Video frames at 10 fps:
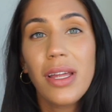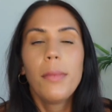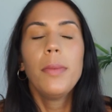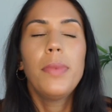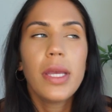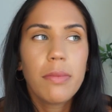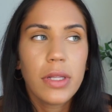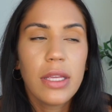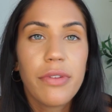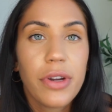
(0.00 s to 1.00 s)
I'm a big
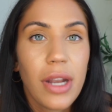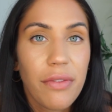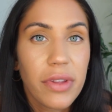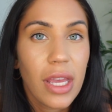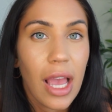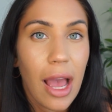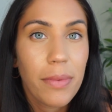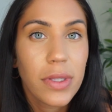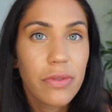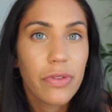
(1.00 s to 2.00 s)
believer in everything
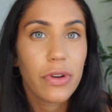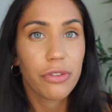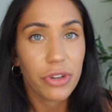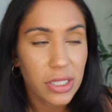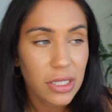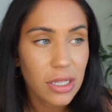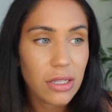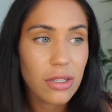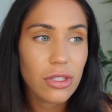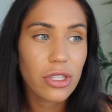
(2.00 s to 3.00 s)
happens for a
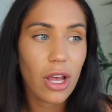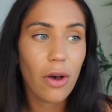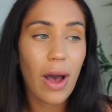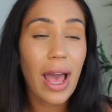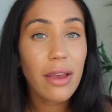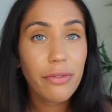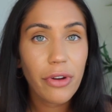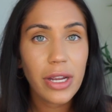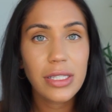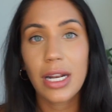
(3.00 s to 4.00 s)
reason. So I have
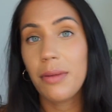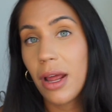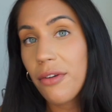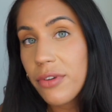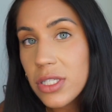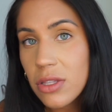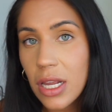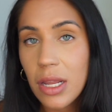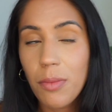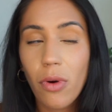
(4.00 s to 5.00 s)
friends that I'm not friends with
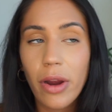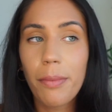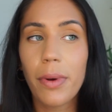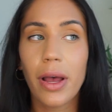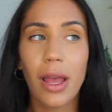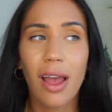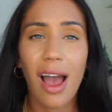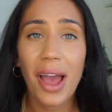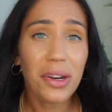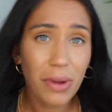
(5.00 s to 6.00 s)
anymore, but
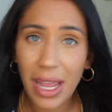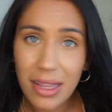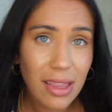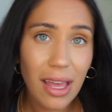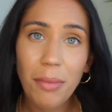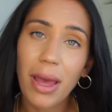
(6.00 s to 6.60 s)
I don't hate them.